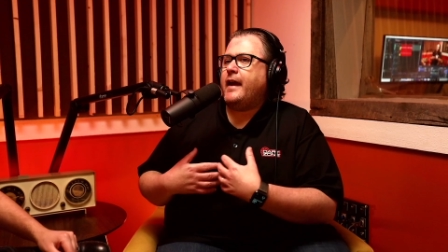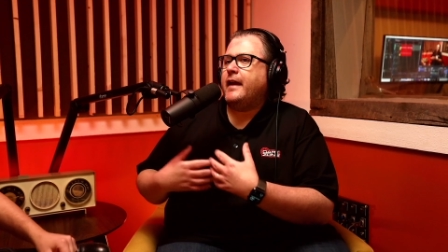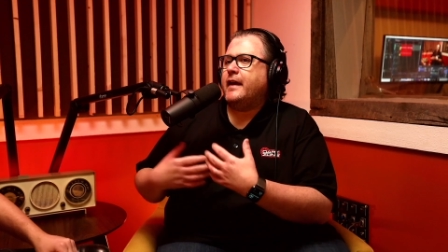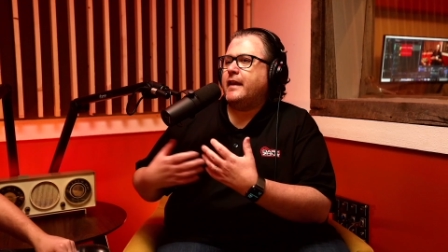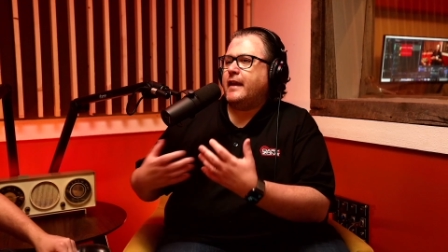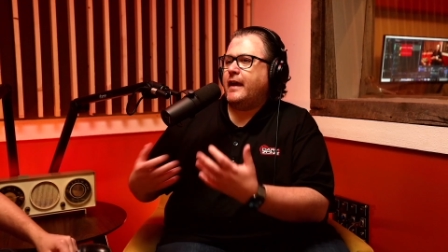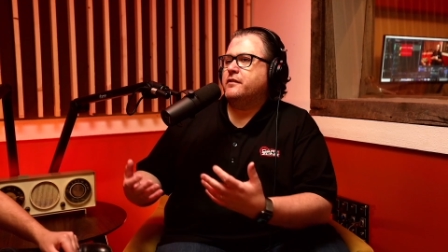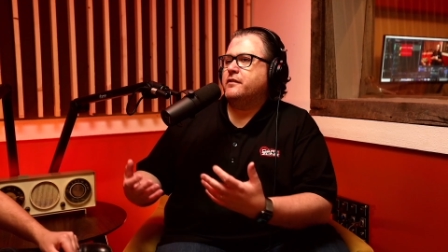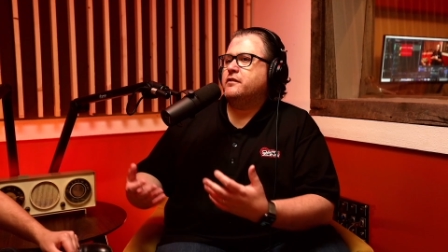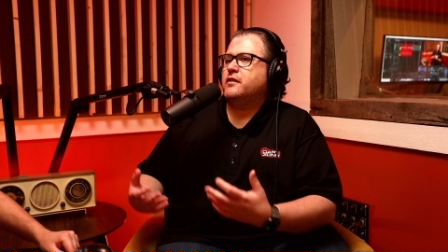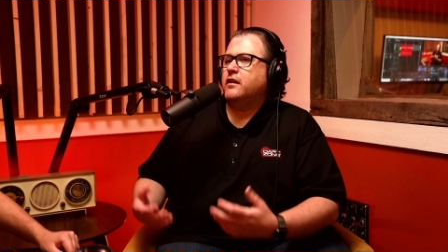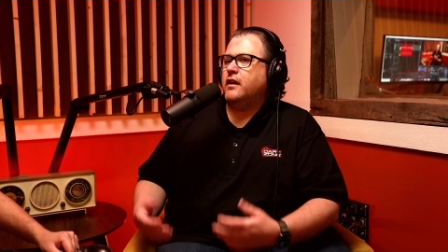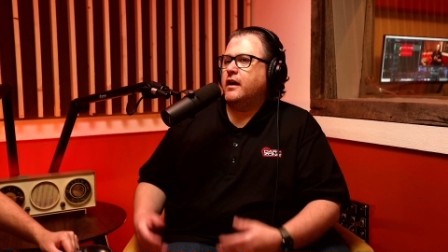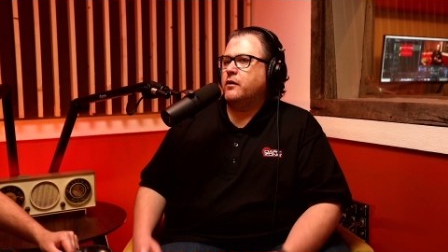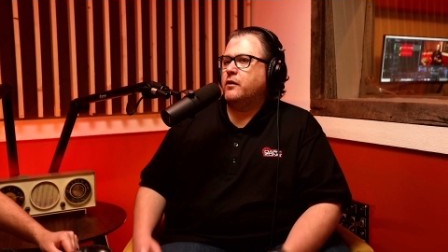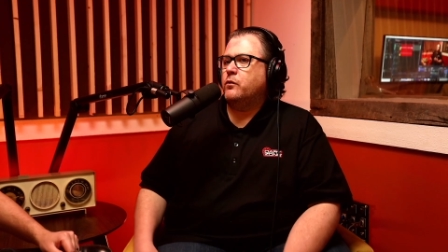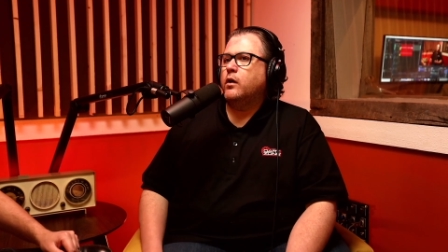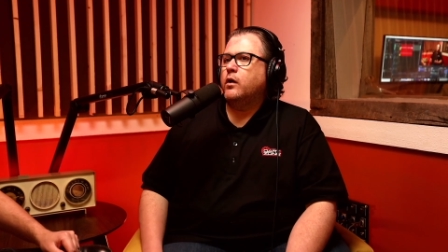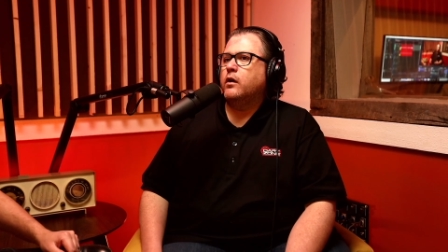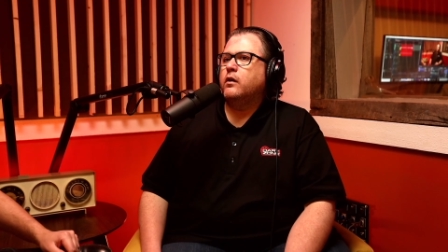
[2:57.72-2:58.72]
get asked a
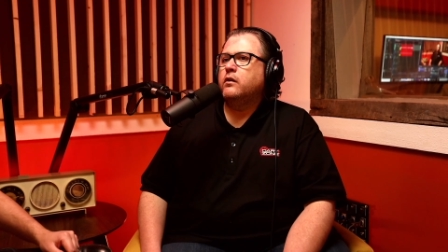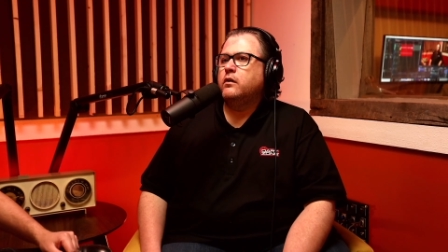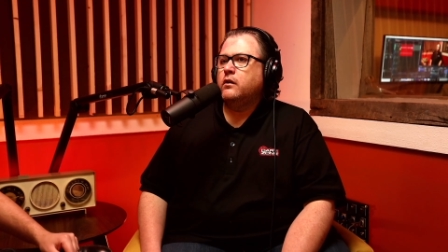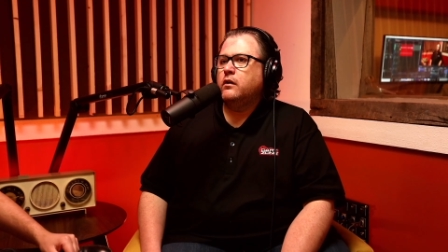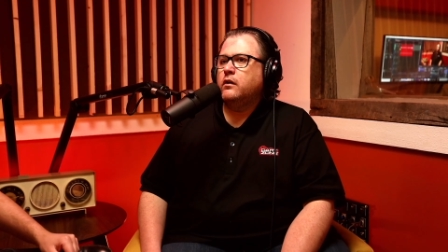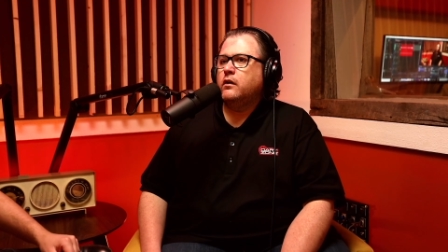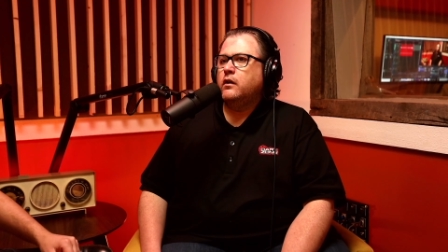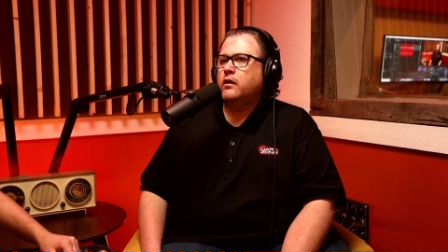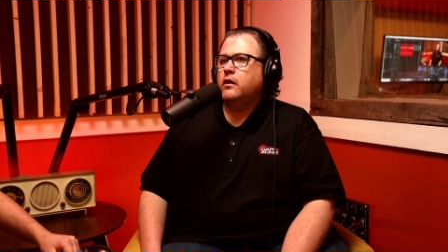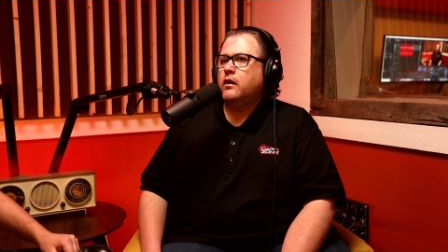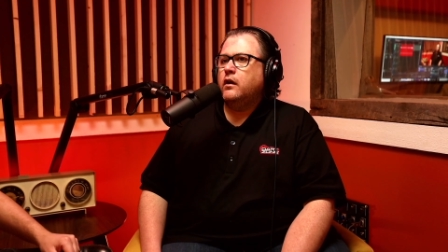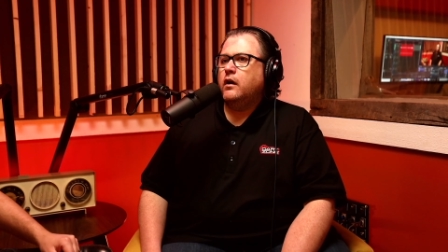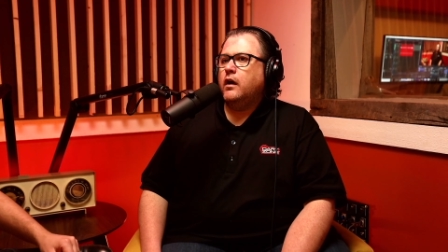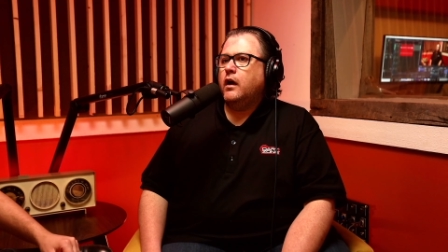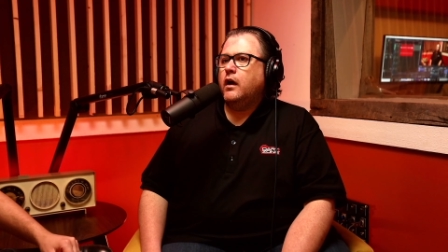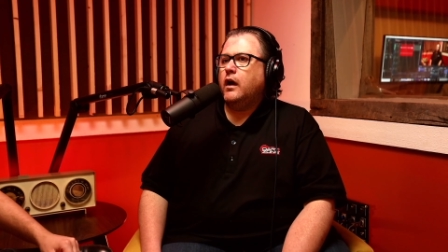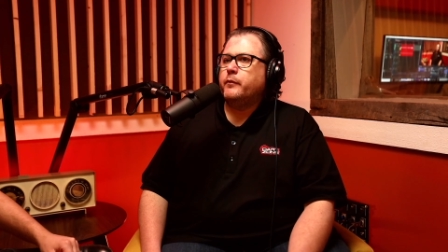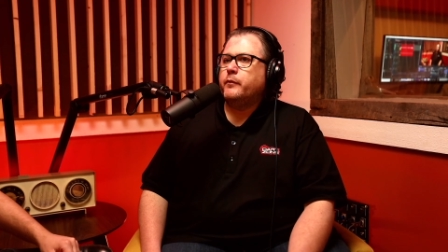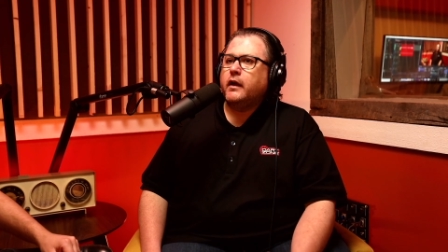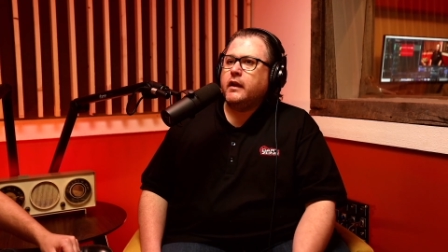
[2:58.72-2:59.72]
lot. Well,
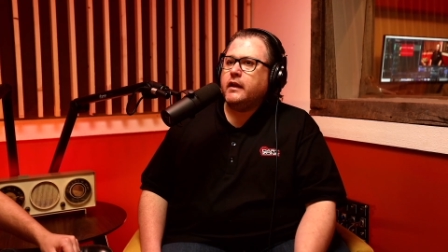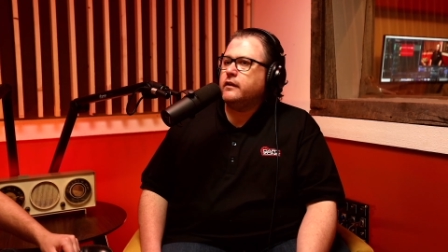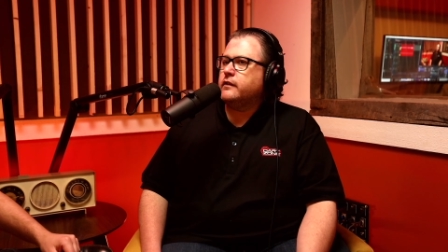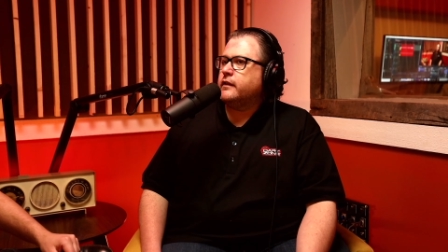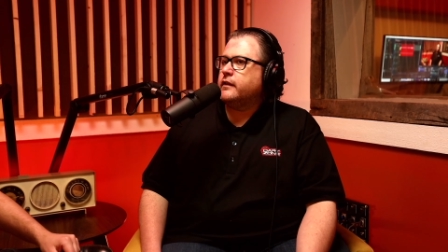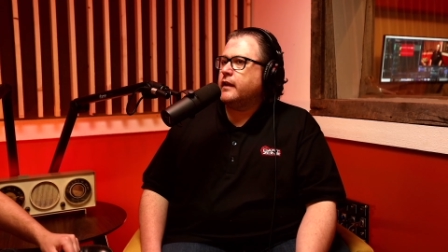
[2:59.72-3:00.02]
I'm not into